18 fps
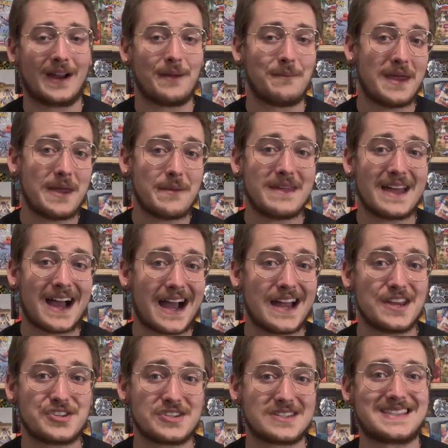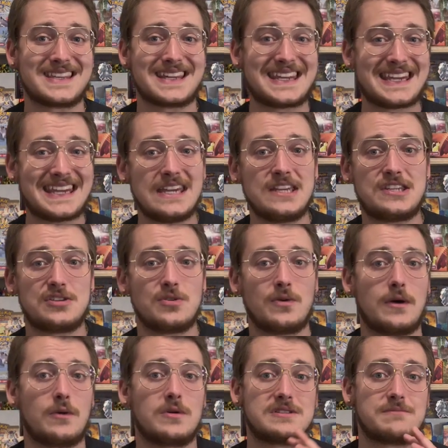and maybe I just, the key to
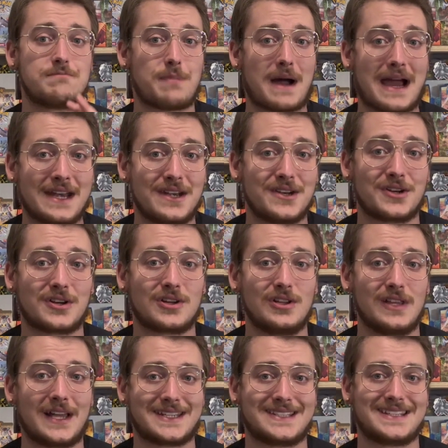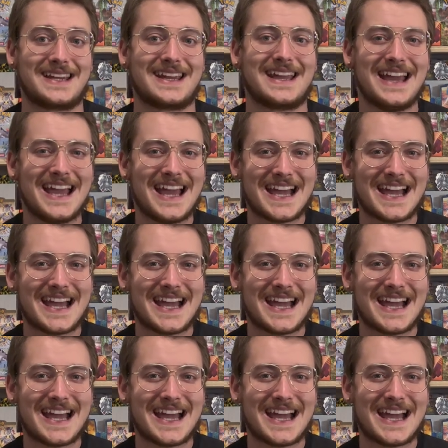it was binder collecting